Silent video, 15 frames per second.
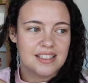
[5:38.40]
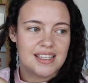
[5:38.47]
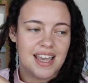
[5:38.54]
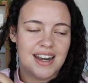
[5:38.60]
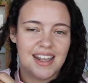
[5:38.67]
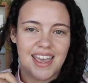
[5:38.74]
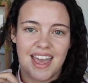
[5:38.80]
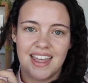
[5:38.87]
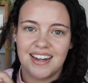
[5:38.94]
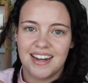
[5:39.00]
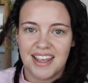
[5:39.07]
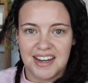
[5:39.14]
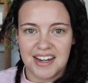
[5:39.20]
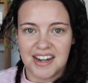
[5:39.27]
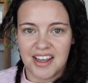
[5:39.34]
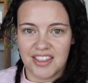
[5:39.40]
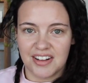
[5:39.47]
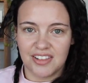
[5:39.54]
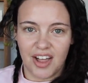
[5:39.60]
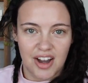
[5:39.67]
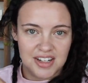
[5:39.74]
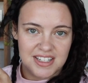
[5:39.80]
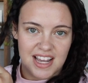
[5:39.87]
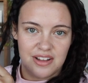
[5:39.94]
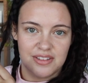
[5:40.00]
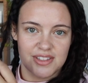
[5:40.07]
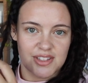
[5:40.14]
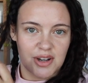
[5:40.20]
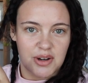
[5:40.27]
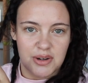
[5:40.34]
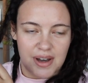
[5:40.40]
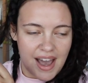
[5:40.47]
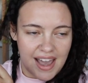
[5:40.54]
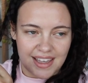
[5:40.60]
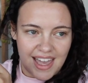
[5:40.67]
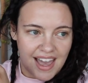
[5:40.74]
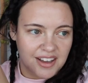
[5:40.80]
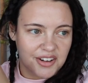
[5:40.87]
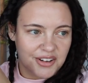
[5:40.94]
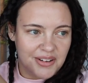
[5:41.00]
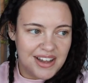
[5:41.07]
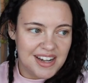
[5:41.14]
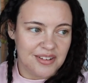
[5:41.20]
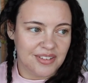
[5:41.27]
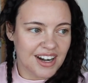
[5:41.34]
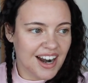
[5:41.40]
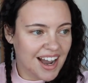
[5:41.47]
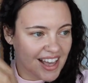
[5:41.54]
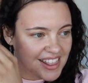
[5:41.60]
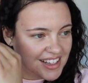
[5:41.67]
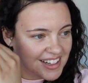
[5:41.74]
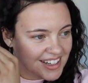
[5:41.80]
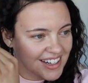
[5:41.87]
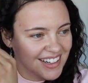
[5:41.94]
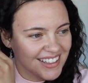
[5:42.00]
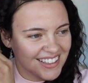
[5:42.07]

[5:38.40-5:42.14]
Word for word: yet again in another lockdown, so I can't go anywhere either.